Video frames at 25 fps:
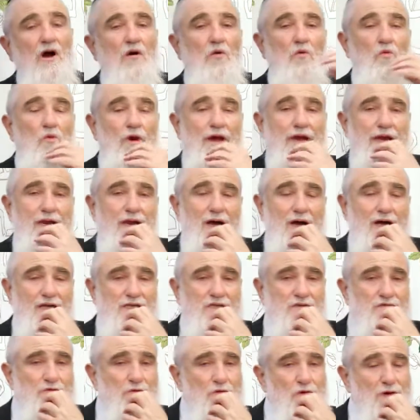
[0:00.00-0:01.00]
wheat on
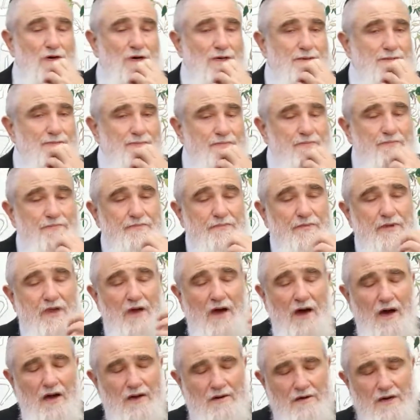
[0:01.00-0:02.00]
Tvua,
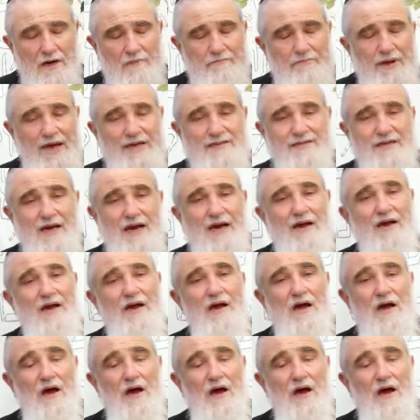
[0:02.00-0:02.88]
uh, on Pesach,